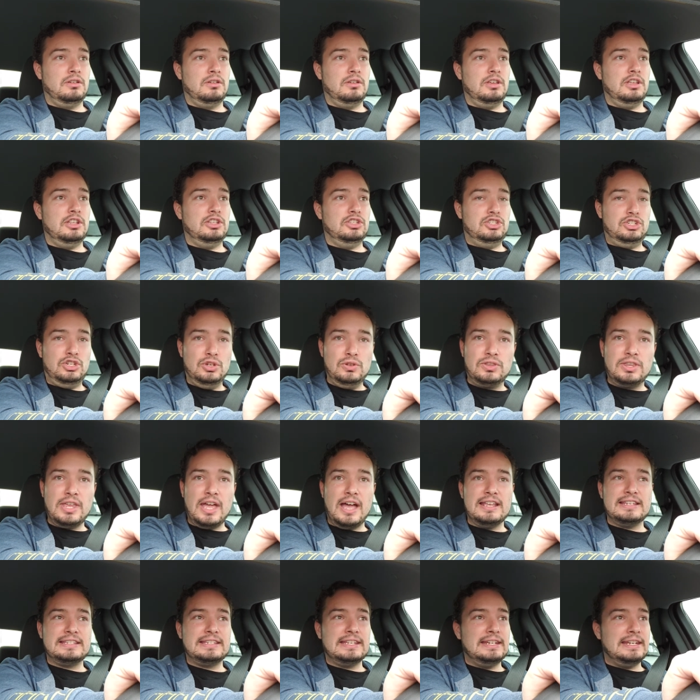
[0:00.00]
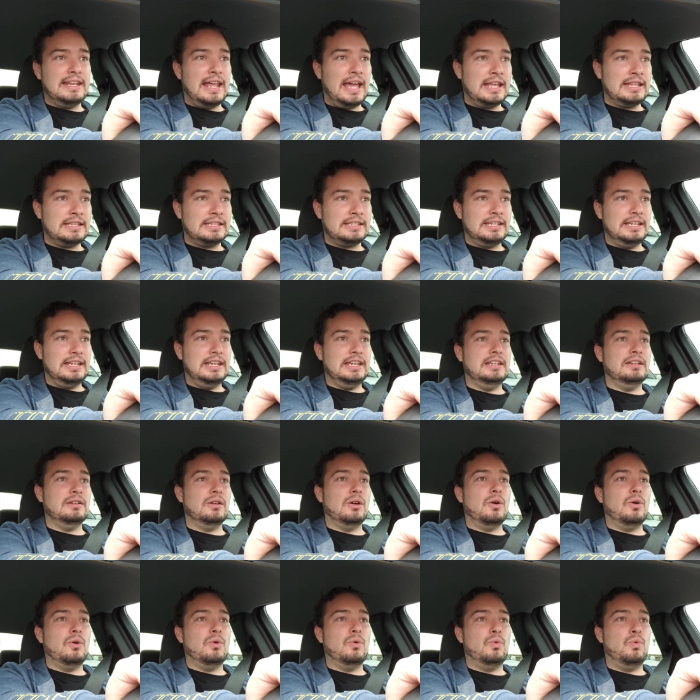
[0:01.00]
In 2019,
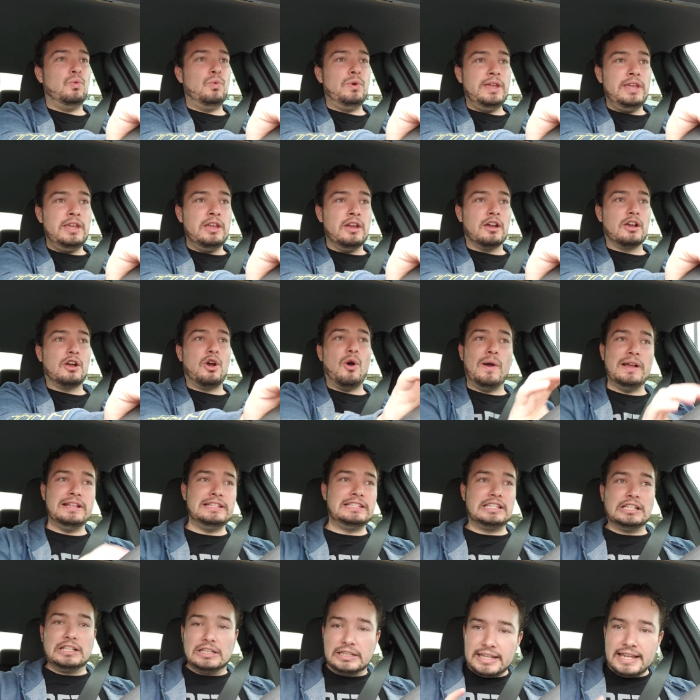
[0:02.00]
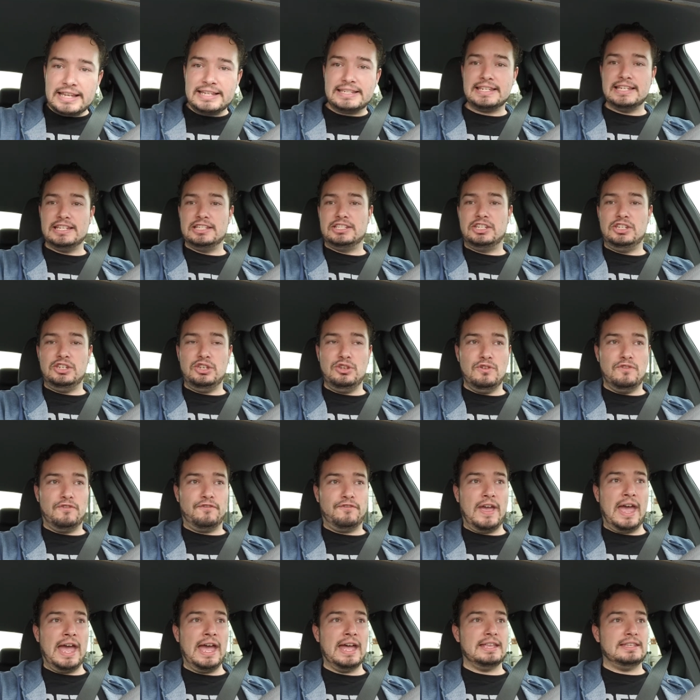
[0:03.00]
we are going to listen to you
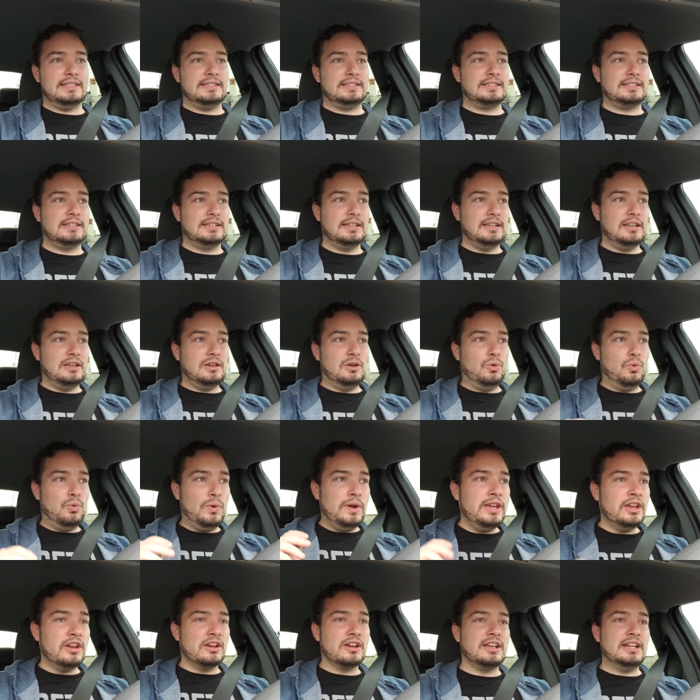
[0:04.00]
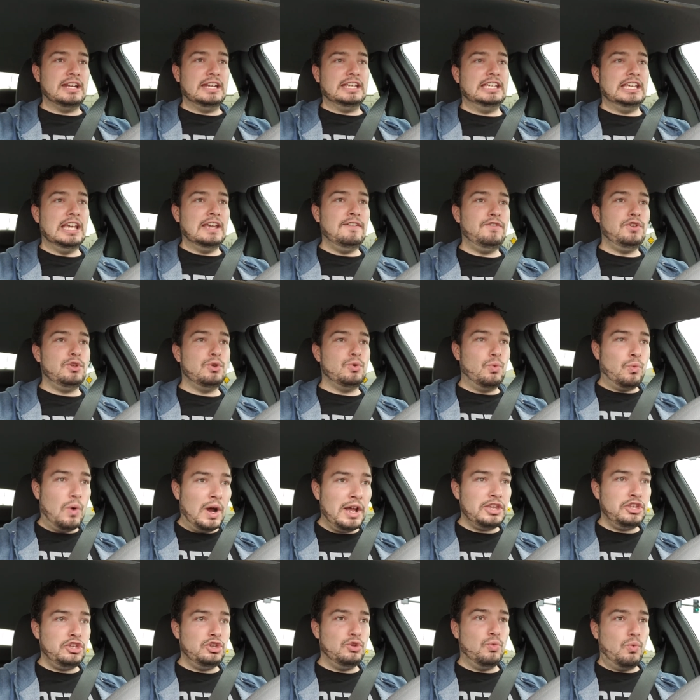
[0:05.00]
fans. We are going to give you
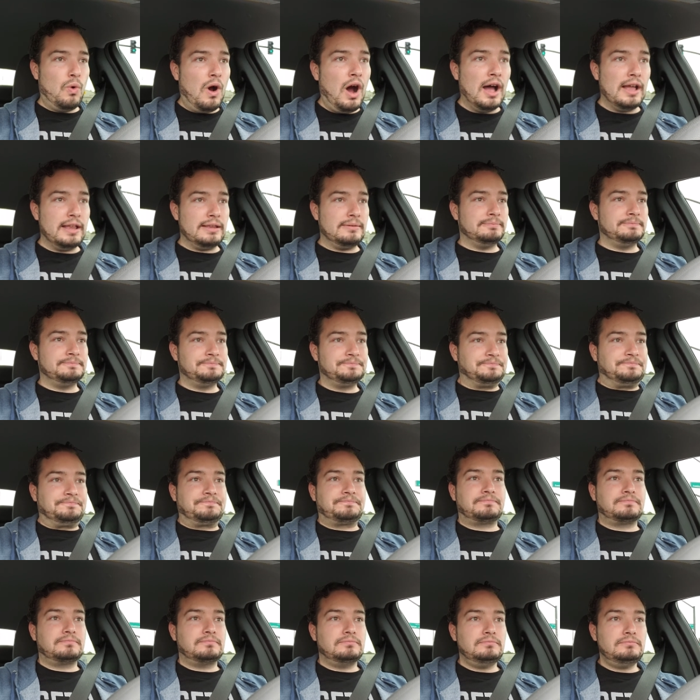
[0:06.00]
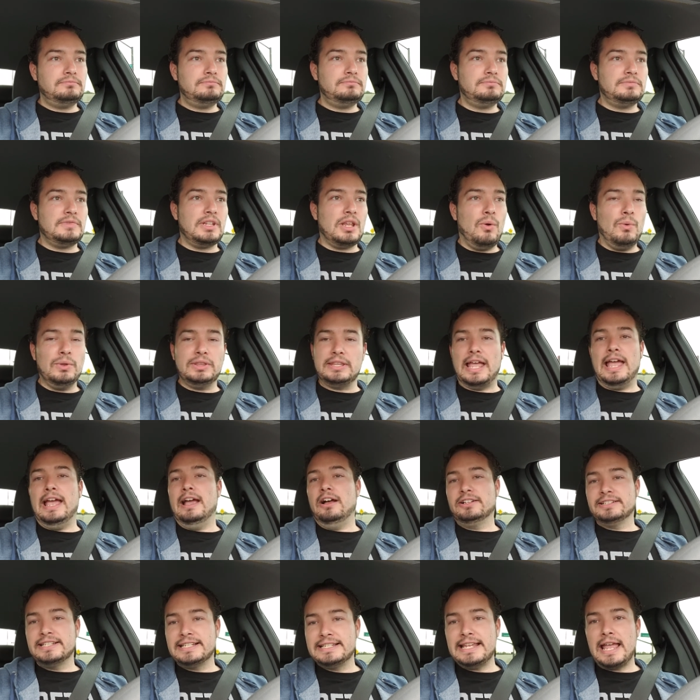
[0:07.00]
what you want. What the
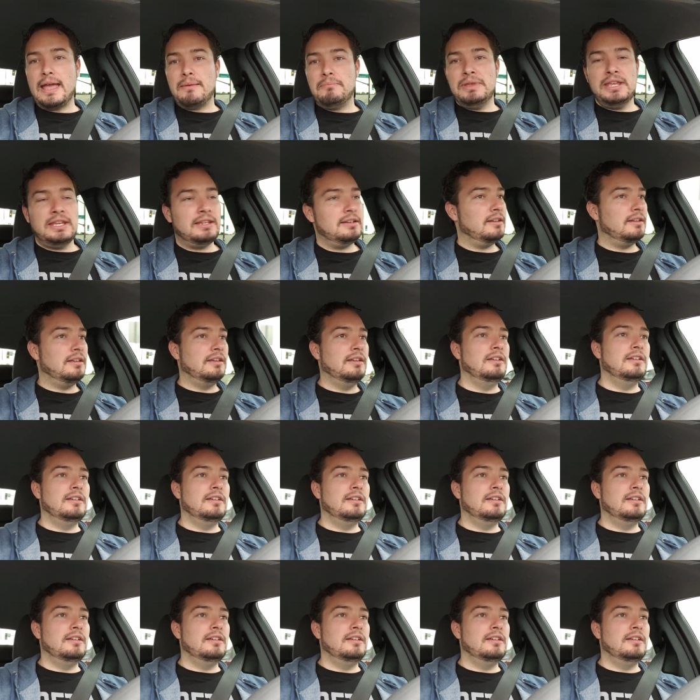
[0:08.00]
hell does that mean?